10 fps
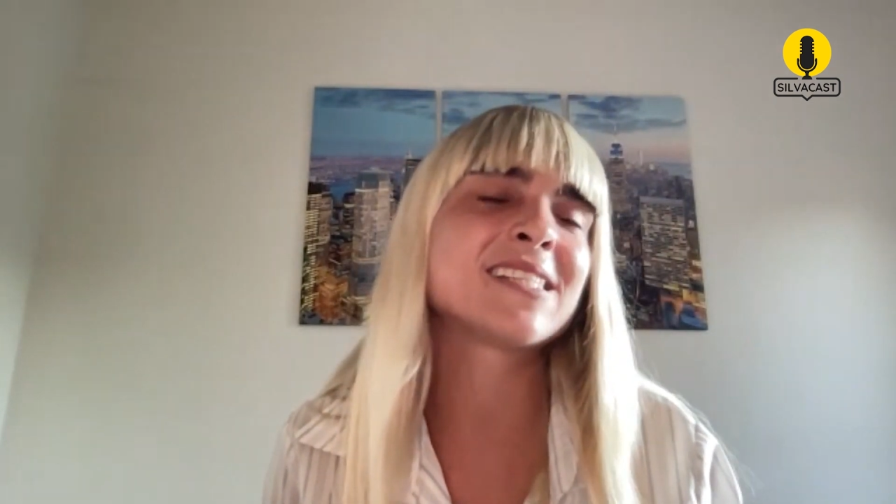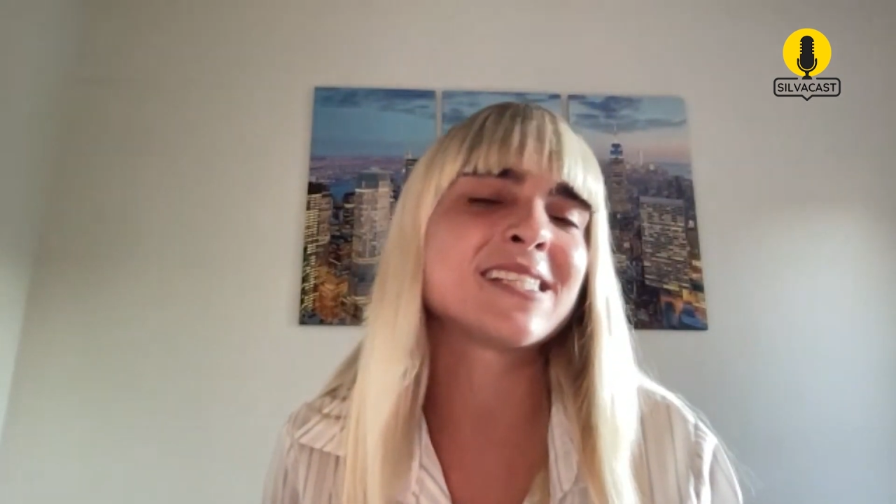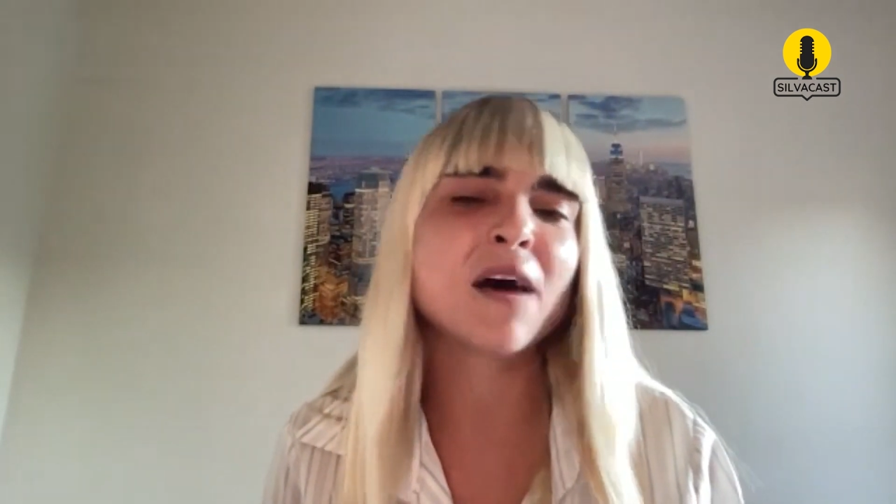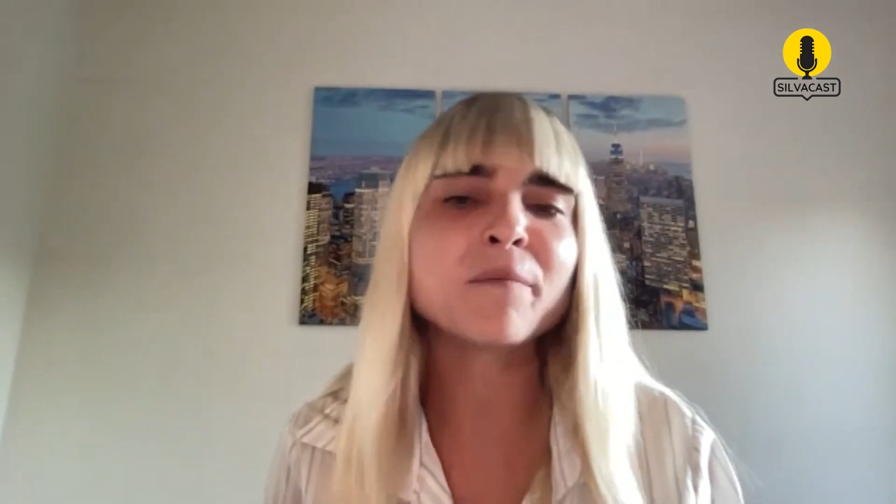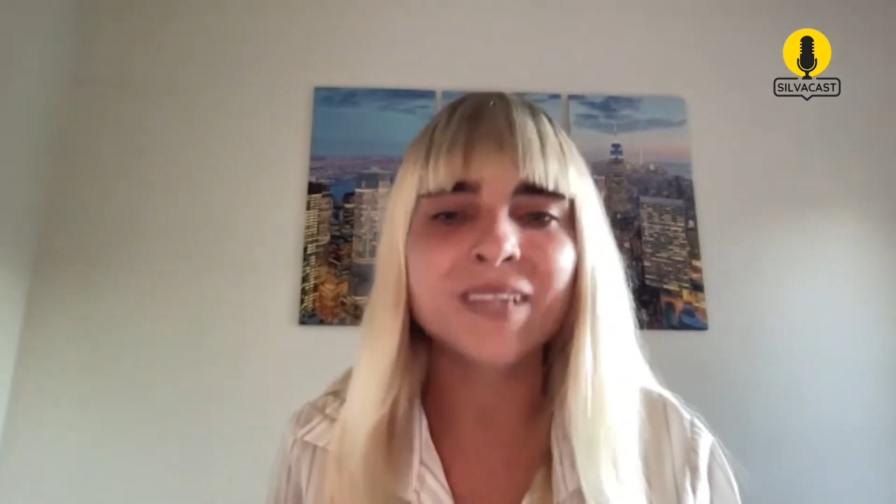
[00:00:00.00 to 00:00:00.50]

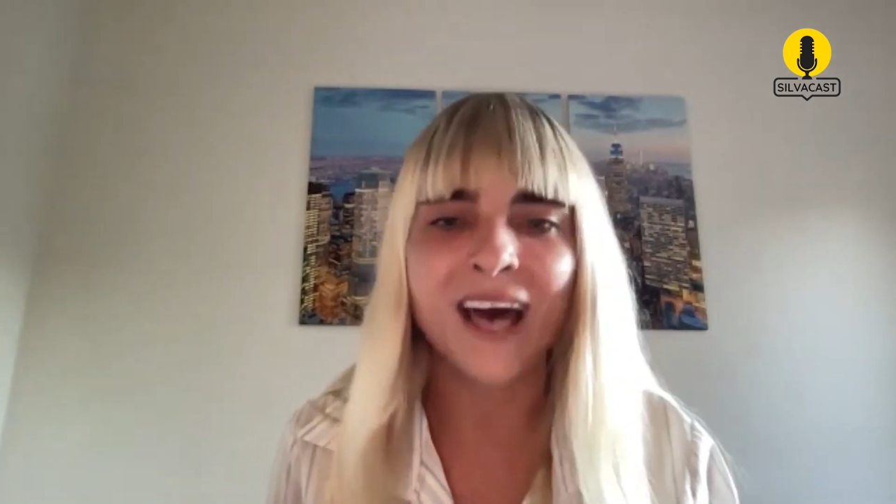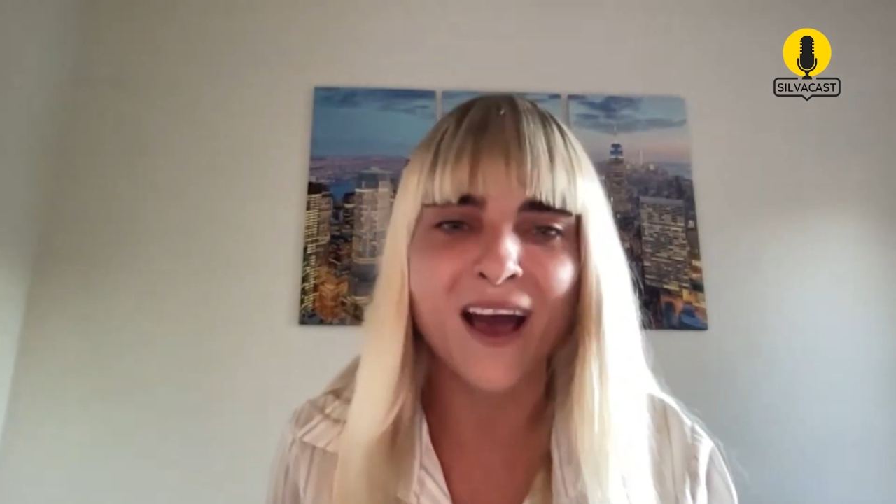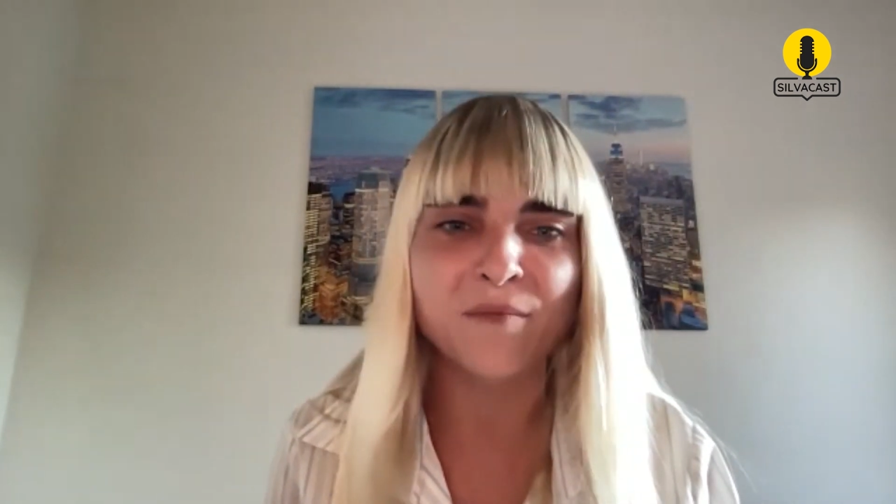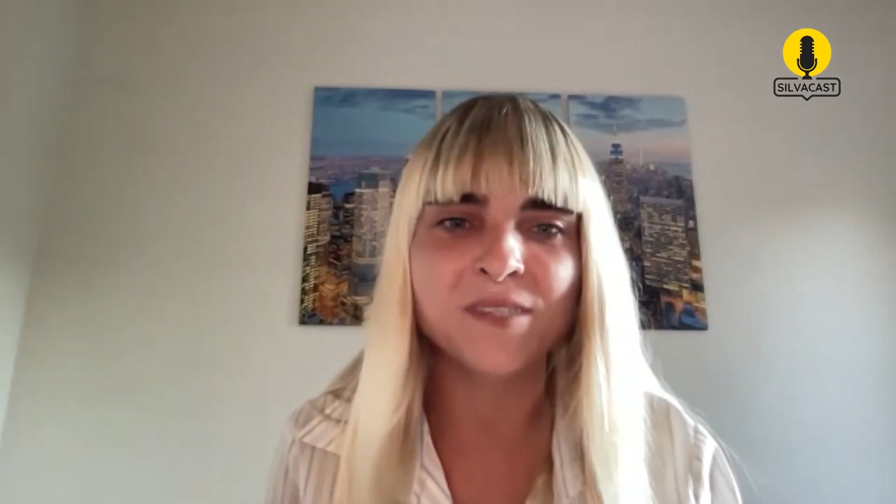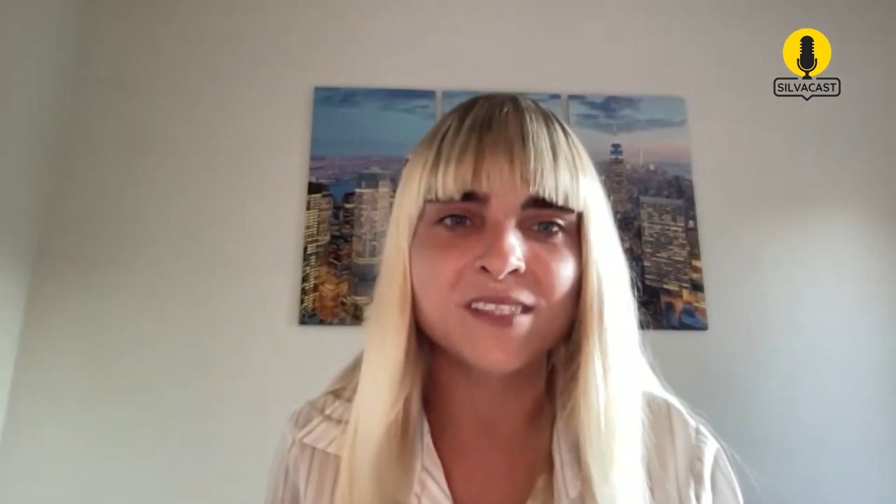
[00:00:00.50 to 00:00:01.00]

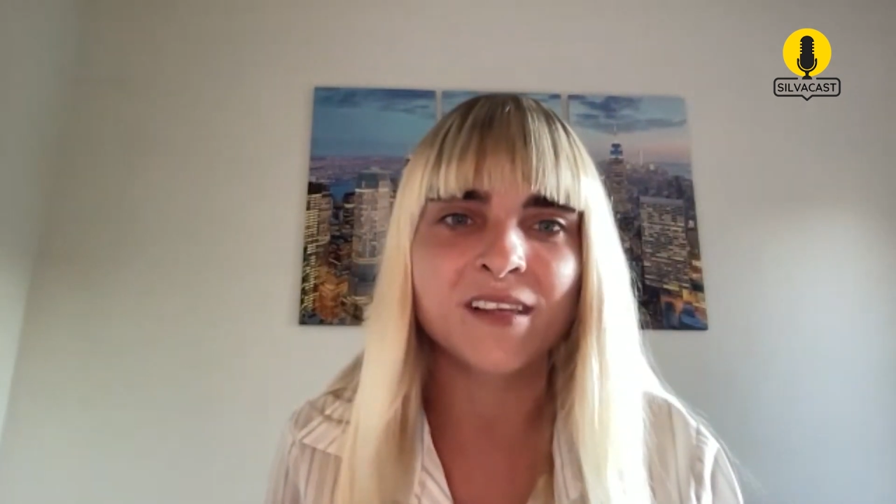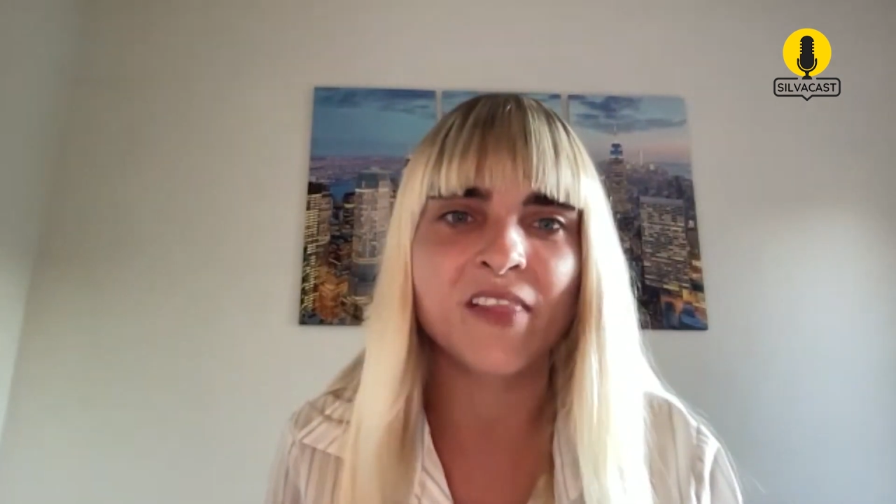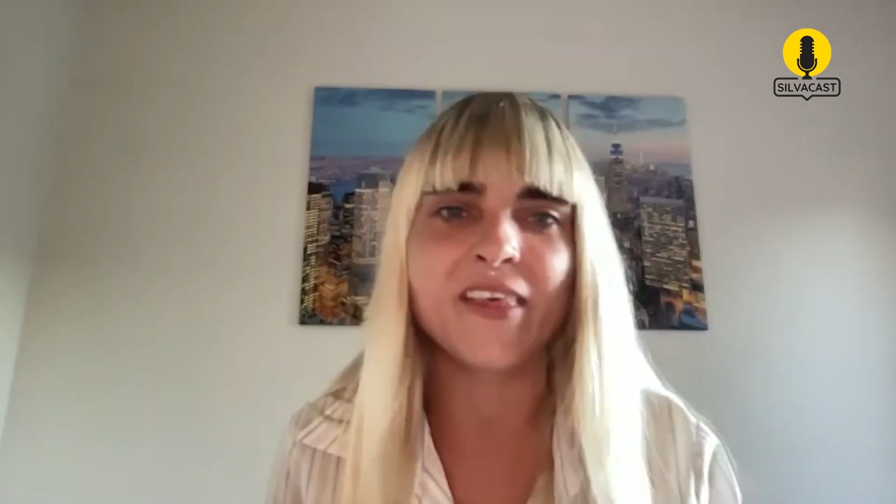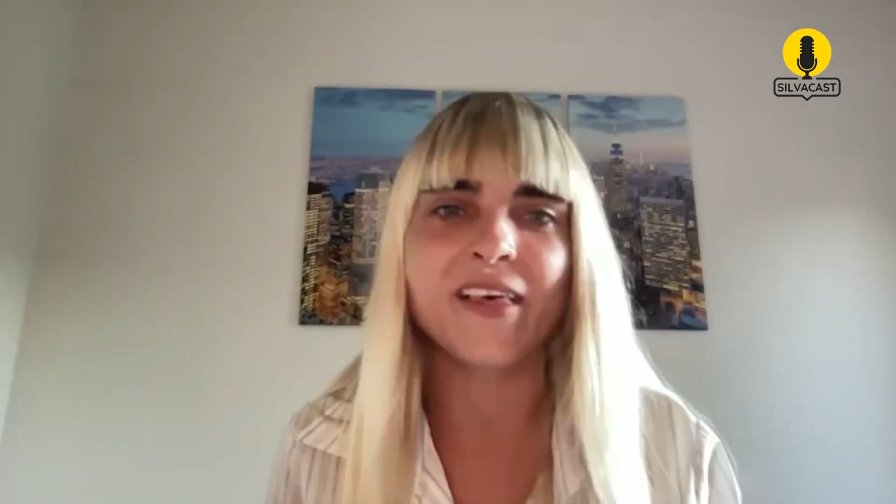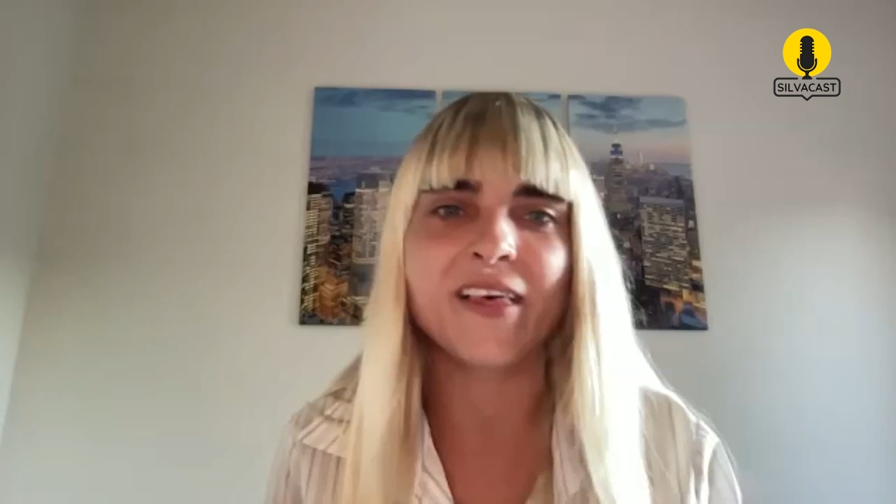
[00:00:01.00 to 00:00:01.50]
sometimes
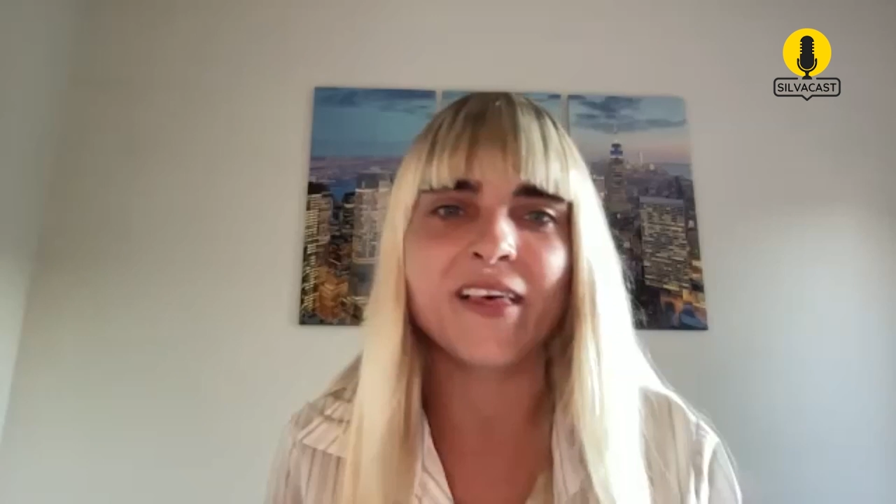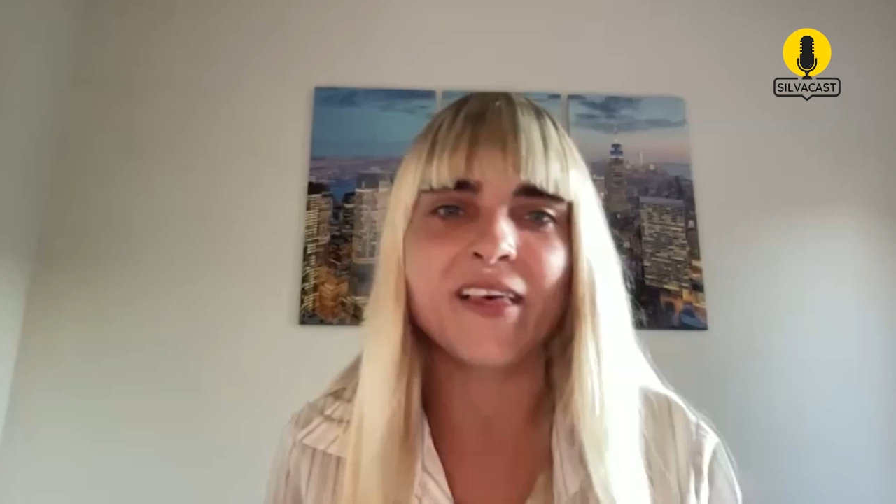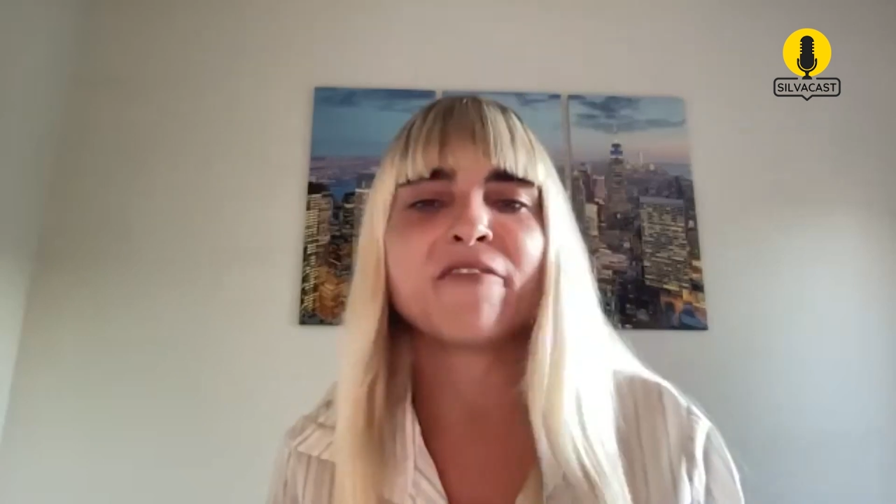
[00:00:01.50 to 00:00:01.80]
the life